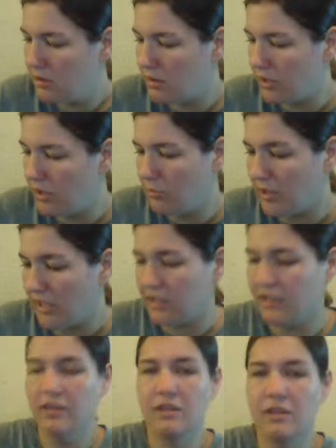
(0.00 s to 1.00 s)
Oh
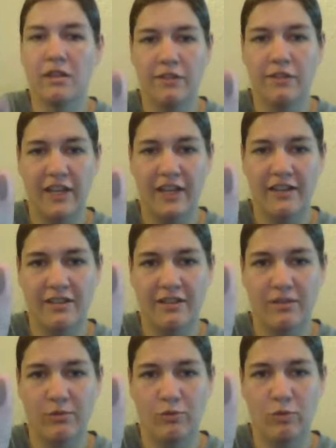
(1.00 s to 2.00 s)
my. That is a
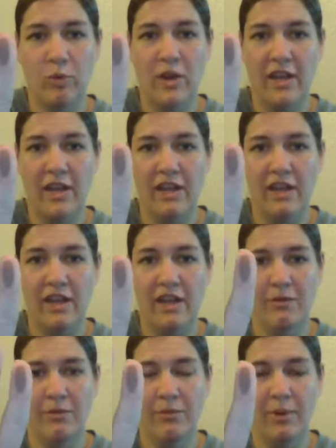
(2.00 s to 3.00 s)
way
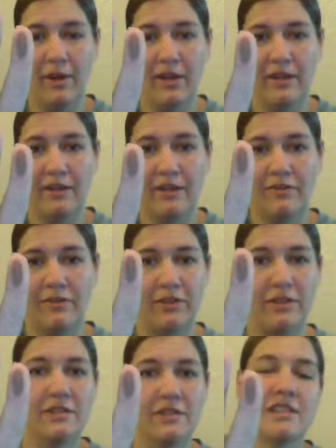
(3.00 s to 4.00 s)

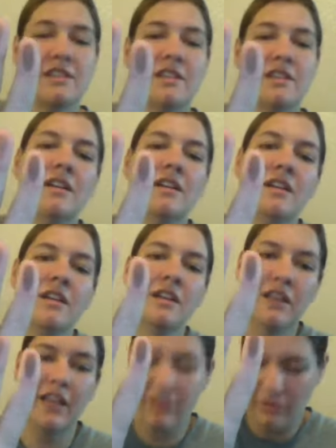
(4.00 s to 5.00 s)
different.
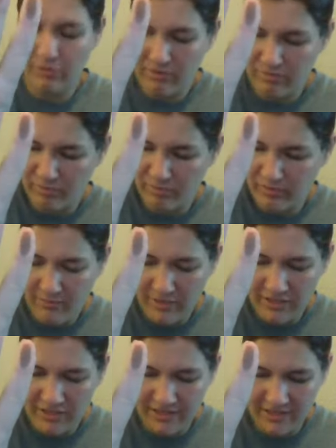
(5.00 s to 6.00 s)
Like, they're pretty
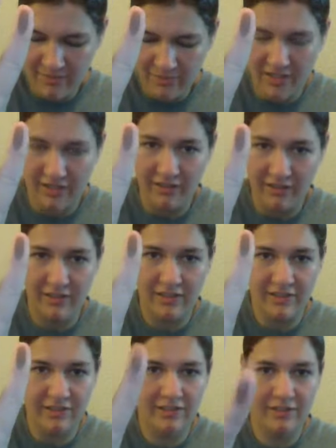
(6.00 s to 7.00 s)
much the same color, it's
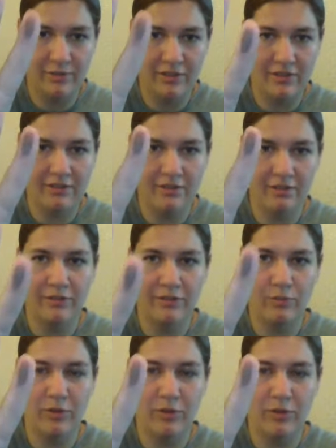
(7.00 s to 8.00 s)
just this one is
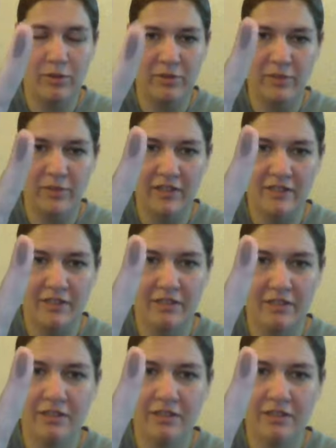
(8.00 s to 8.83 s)
way more pigmented.